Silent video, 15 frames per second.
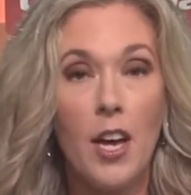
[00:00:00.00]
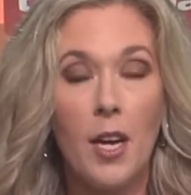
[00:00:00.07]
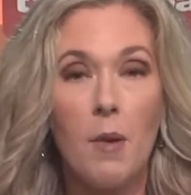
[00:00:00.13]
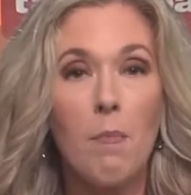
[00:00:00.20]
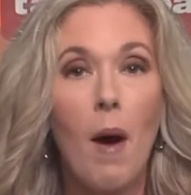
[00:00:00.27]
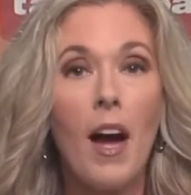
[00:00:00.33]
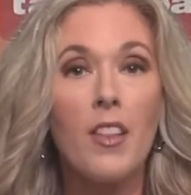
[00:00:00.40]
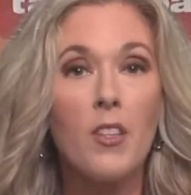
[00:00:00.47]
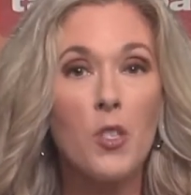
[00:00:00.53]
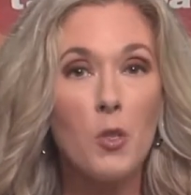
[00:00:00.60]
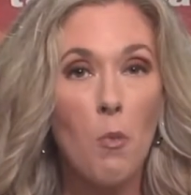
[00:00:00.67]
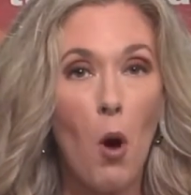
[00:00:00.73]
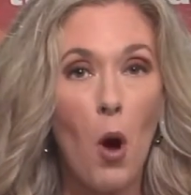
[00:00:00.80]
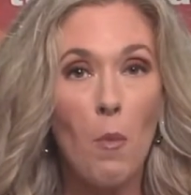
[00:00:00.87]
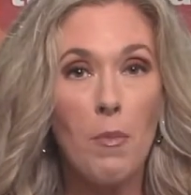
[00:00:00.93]
Combine the
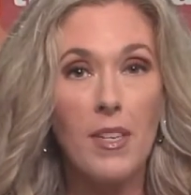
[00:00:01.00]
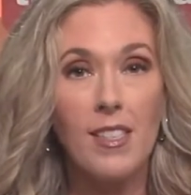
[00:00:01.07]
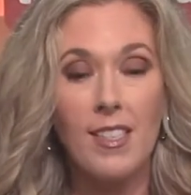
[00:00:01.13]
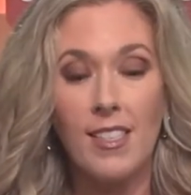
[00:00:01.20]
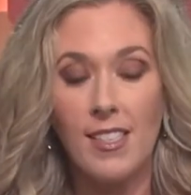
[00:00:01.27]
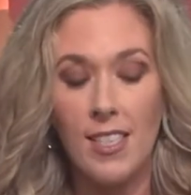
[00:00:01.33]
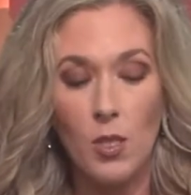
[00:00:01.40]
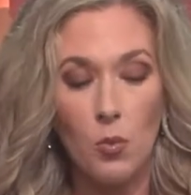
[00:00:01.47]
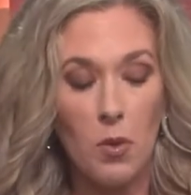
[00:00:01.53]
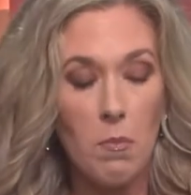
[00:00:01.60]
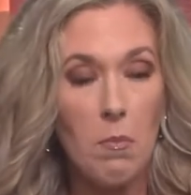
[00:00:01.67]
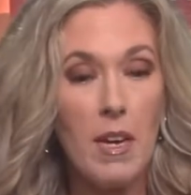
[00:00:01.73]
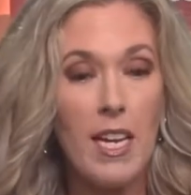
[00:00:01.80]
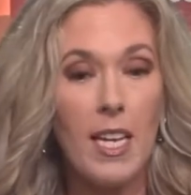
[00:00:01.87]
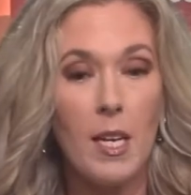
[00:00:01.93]
small businesses with
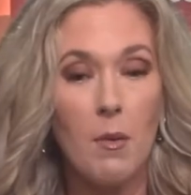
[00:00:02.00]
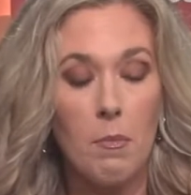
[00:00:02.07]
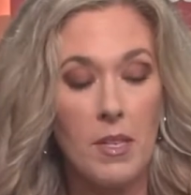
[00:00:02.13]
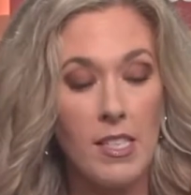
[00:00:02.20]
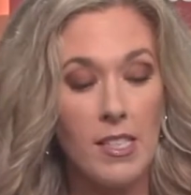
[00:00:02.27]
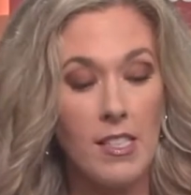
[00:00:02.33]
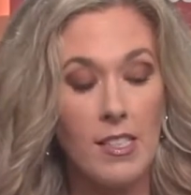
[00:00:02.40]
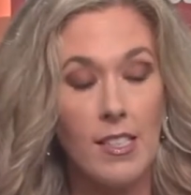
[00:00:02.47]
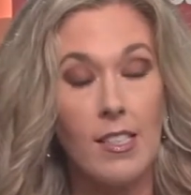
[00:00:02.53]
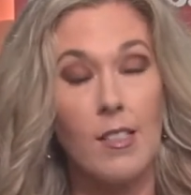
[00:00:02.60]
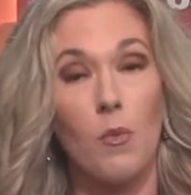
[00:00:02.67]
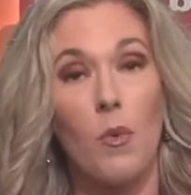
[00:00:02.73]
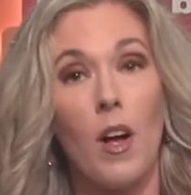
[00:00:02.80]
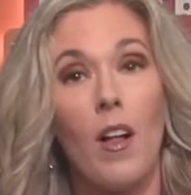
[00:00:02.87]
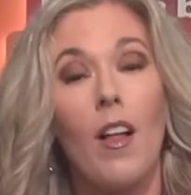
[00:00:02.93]
medium businesses,
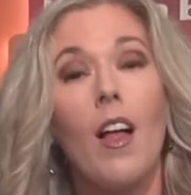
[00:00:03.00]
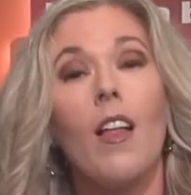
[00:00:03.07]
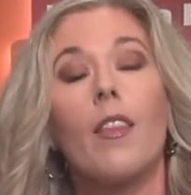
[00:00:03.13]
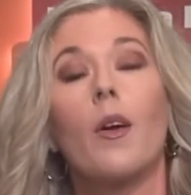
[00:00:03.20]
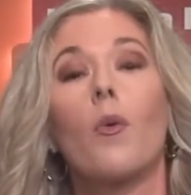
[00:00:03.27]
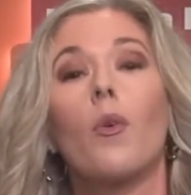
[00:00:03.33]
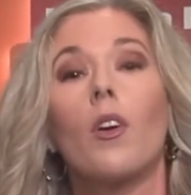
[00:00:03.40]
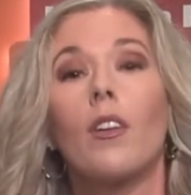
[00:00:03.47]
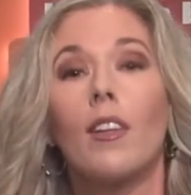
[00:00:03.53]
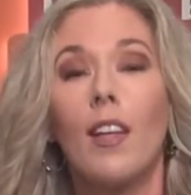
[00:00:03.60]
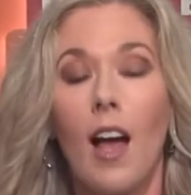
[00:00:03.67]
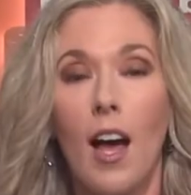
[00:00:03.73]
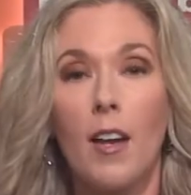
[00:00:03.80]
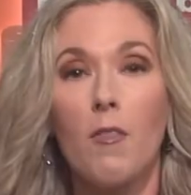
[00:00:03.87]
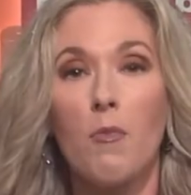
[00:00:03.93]
and well, there were a
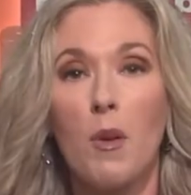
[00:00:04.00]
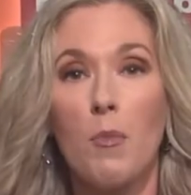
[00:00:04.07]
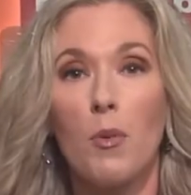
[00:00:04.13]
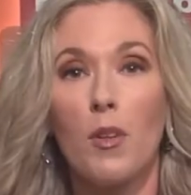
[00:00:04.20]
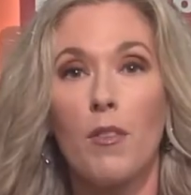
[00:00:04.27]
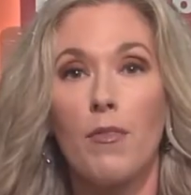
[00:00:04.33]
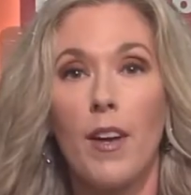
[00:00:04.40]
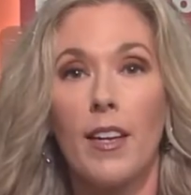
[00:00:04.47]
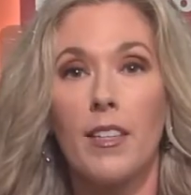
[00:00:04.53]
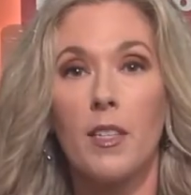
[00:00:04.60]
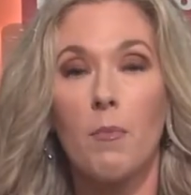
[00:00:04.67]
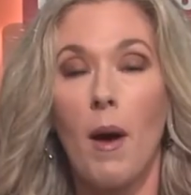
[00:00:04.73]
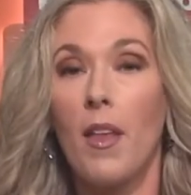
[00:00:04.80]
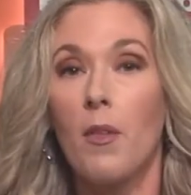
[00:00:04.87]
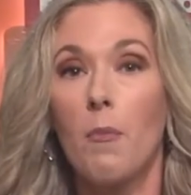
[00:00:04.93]
lot of people
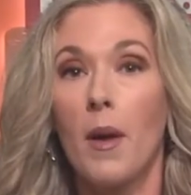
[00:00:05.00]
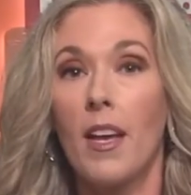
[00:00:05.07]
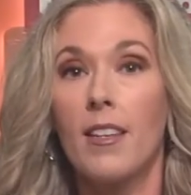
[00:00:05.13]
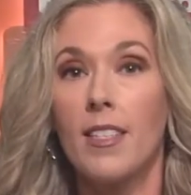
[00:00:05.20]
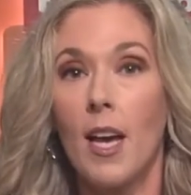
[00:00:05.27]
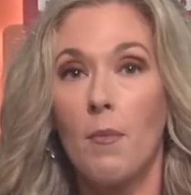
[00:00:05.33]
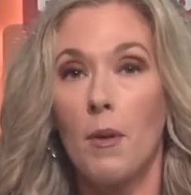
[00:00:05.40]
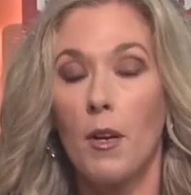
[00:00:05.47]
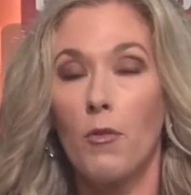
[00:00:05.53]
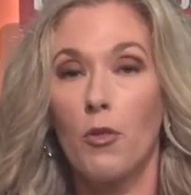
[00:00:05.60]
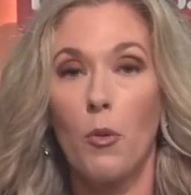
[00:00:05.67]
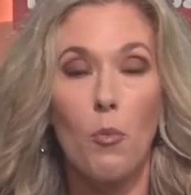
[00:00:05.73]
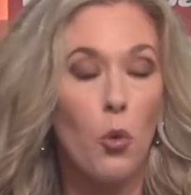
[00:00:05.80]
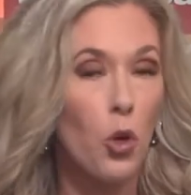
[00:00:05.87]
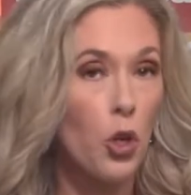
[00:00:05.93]
affected by the pandemic,
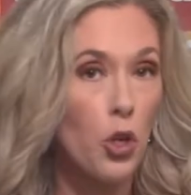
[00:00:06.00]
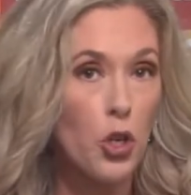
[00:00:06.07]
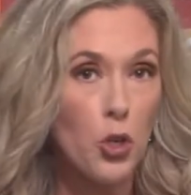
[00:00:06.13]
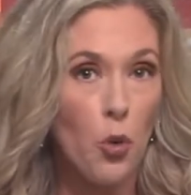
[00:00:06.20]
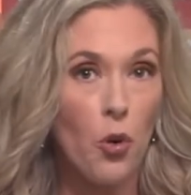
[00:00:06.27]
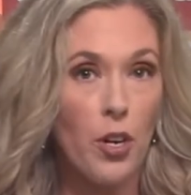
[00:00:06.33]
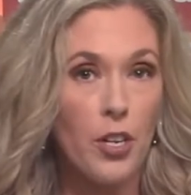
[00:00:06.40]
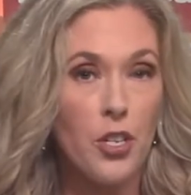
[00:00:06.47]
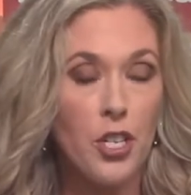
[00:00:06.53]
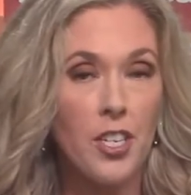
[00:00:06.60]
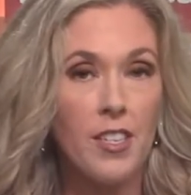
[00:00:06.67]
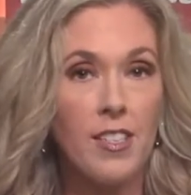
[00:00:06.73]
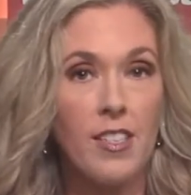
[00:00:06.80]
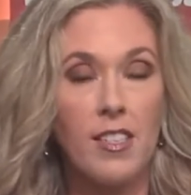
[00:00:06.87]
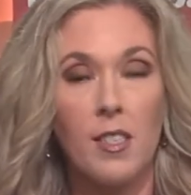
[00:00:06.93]
from worker
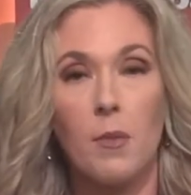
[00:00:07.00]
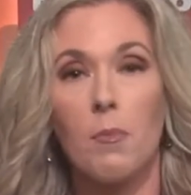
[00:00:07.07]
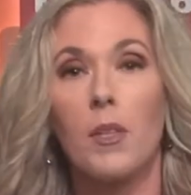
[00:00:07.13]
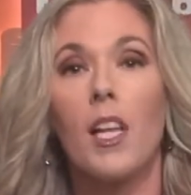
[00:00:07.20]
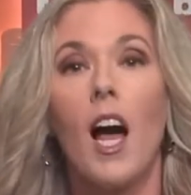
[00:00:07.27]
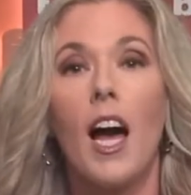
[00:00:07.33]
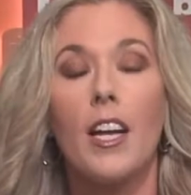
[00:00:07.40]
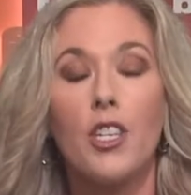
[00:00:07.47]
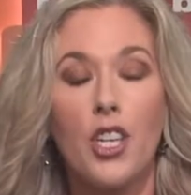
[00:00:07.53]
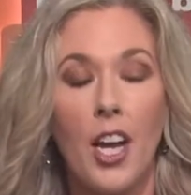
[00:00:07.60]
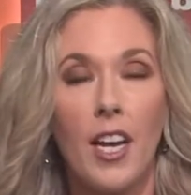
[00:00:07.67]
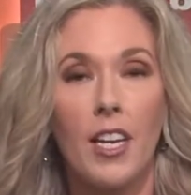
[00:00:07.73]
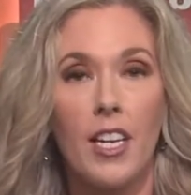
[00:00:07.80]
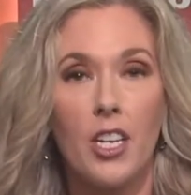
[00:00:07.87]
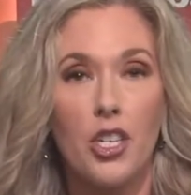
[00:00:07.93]
shortages to supply
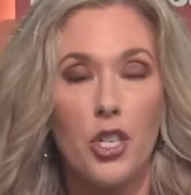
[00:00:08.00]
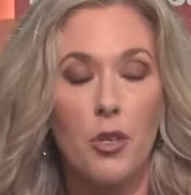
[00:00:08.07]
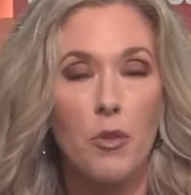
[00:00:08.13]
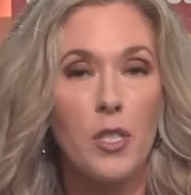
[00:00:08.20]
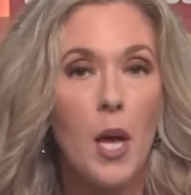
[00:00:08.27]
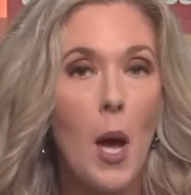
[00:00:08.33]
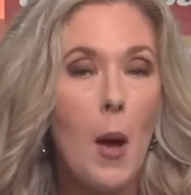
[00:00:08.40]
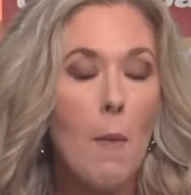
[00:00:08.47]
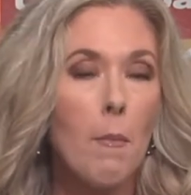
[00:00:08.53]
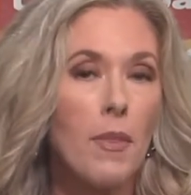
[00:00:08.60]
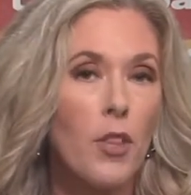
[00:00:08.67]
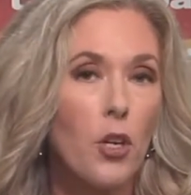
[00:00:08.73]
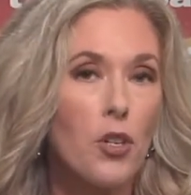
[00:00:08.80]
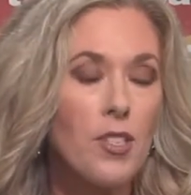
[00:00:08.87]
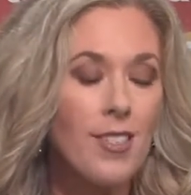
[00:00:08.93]
chain issues, but
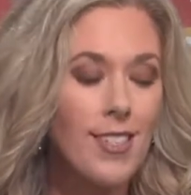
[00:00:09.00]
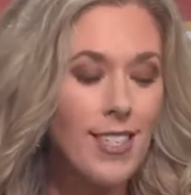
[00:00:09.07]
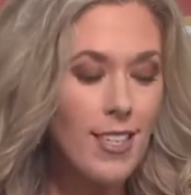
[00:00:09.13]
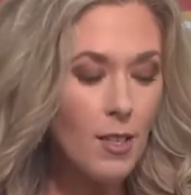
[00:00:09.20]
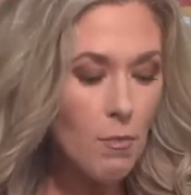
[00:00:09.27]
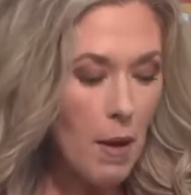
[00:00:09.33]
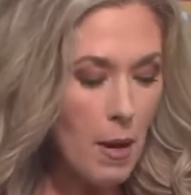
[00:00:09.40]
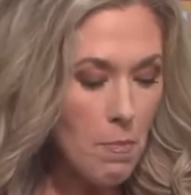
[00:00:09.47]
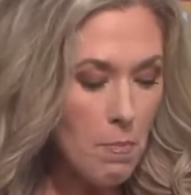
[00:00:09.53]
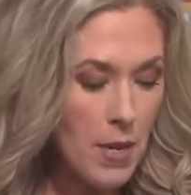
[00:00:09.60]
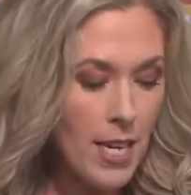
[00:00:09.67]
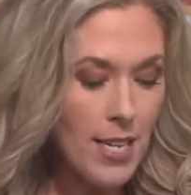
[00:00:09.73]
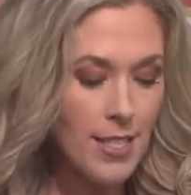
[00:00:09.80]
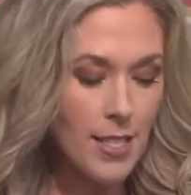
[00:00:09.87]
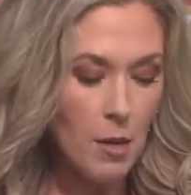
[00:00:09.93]
there still may
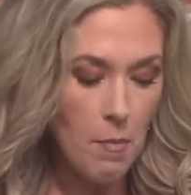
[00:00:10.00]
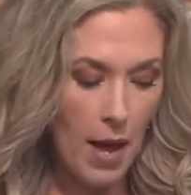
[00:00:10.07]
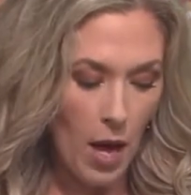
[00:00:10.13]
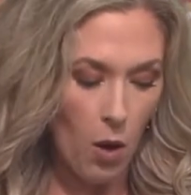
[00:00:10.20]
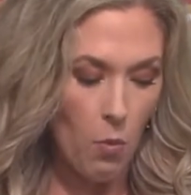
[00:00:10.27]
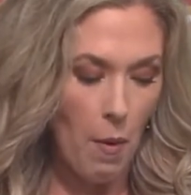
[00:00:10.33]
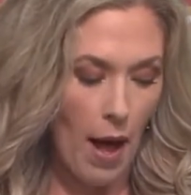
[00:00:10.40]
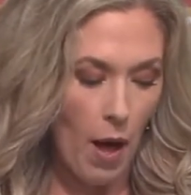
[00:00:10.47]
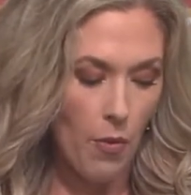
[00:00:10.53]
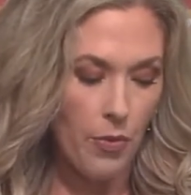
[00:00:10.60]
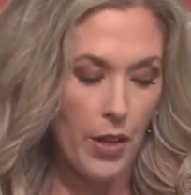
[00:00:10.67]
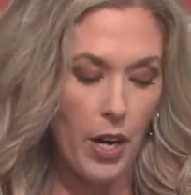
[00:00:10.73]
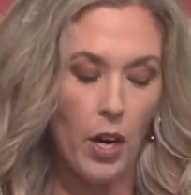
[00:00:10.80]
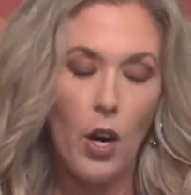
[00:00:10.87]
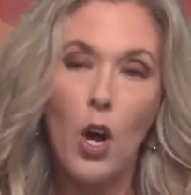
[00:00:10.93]
be some help out
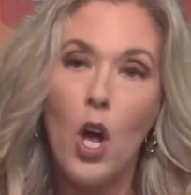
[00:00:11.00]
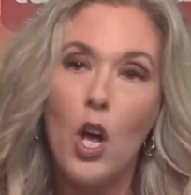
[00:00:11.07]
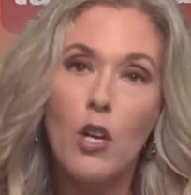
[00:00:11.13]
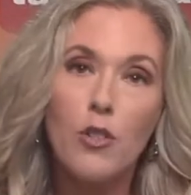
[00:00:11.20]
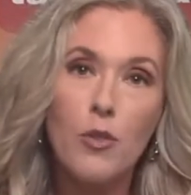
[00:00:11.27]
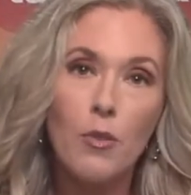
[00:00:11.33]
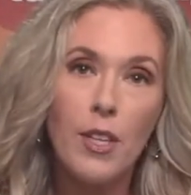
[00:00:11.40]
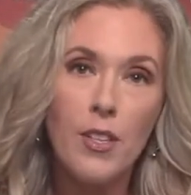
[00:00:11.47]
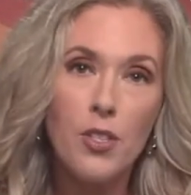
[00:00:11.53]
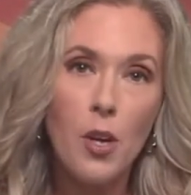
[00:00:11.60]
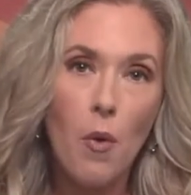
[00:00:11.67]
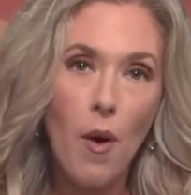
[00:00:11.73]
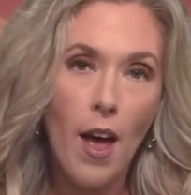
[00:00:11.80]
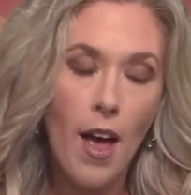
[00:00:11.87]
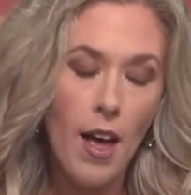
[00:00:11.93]
there. So let's
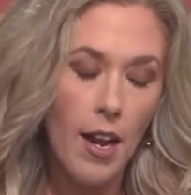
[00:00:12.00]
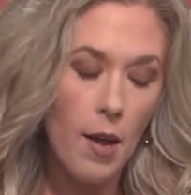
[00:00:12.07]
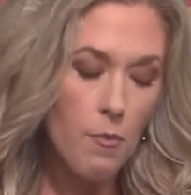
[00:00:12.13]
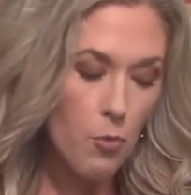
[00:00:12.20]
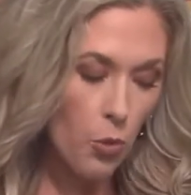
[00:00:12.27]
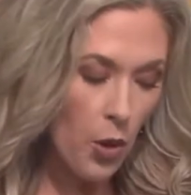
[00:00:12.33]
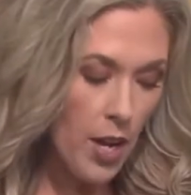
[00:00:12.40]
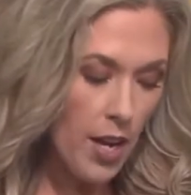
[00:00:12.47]
go ahead and bring